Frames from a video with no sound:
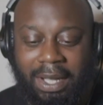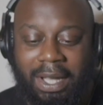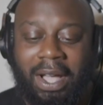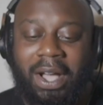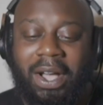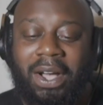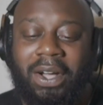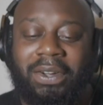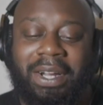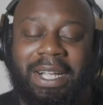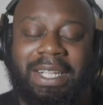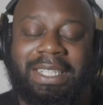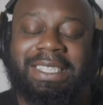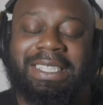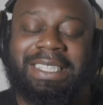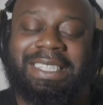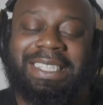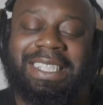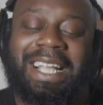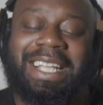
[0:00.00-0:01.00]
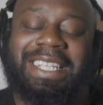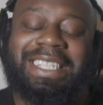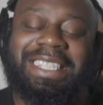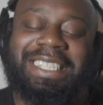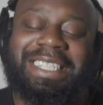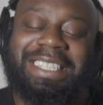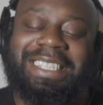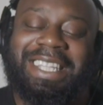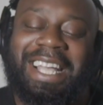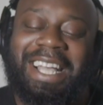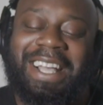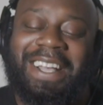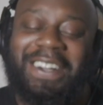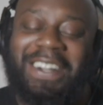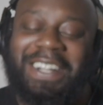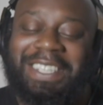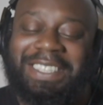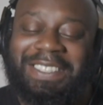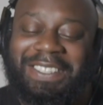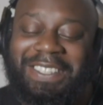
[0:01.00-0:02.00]
Oh, that's his dad.
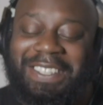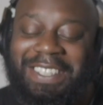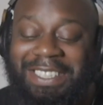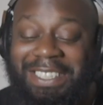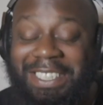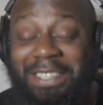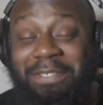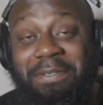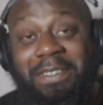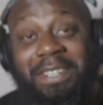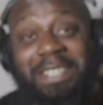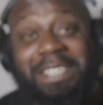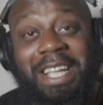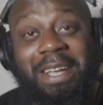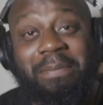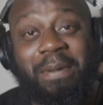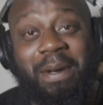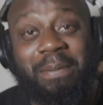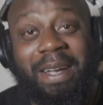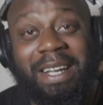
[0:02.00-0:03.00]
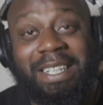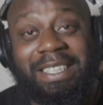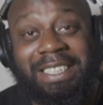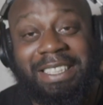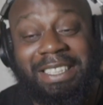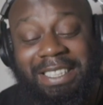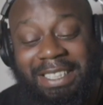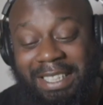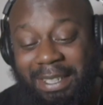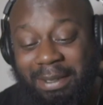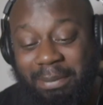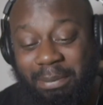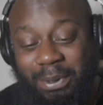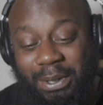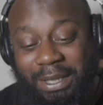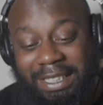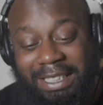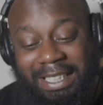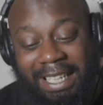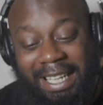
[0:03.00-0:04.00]
All right, so this is the first time I'm actually seeing
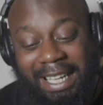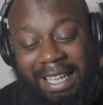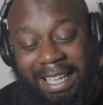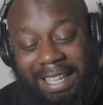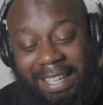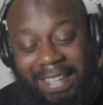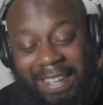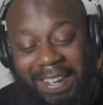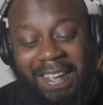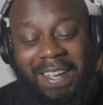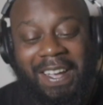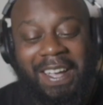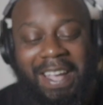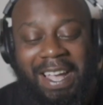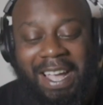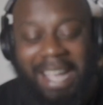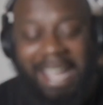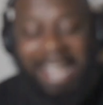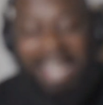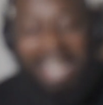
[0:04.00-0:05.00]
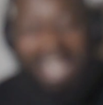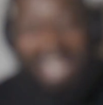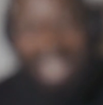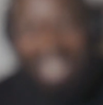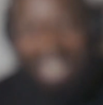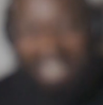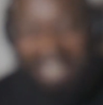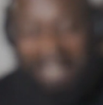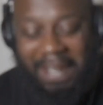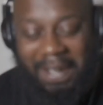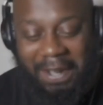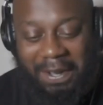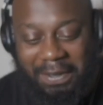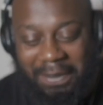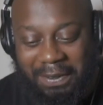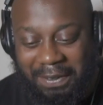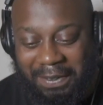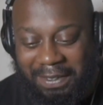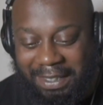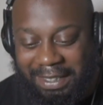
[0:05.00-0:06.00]
boy's dad. Hey,
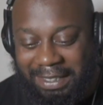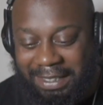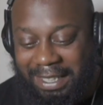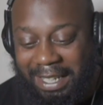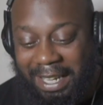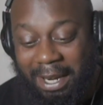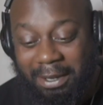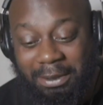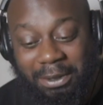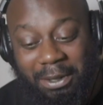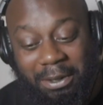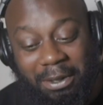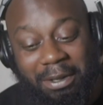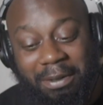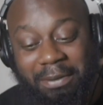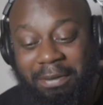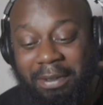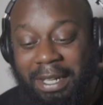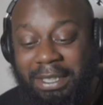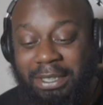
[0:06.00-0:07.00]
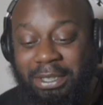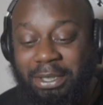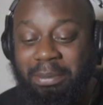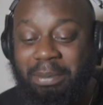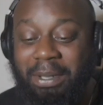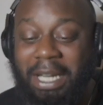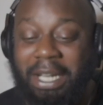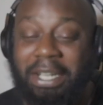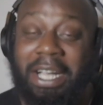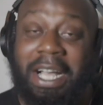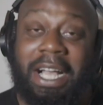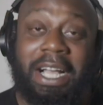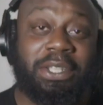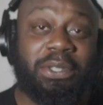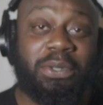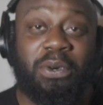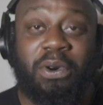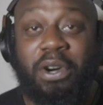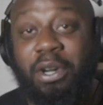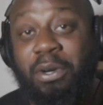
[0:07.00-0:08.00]
yo, he said, I was going to invite you, but I know how
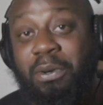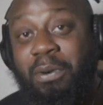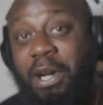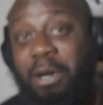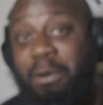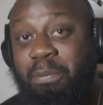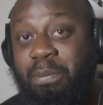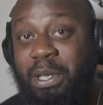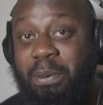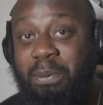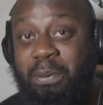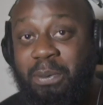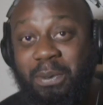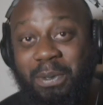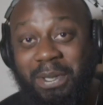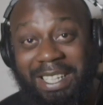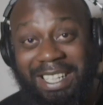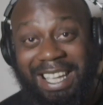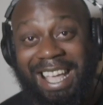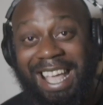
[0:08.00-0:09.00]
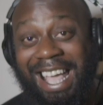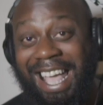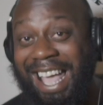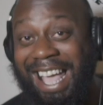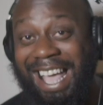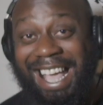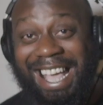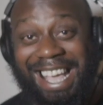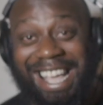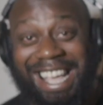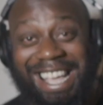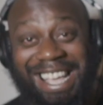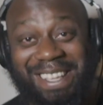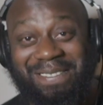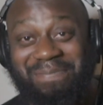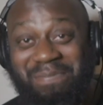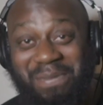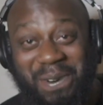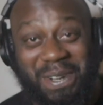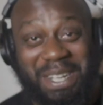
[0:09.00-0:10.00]
you are around people.
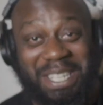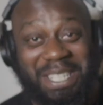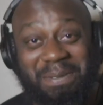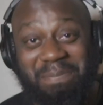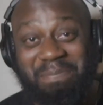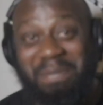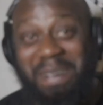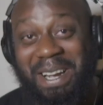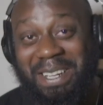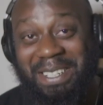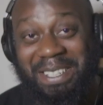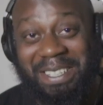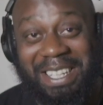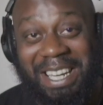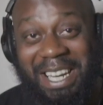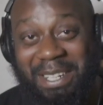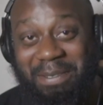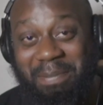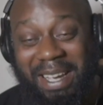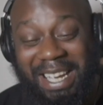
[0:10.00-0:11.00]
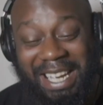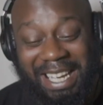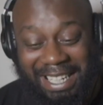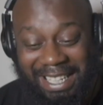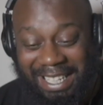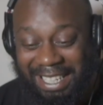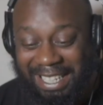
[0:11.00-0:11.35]
Hey, boy's embarrassing, that bad.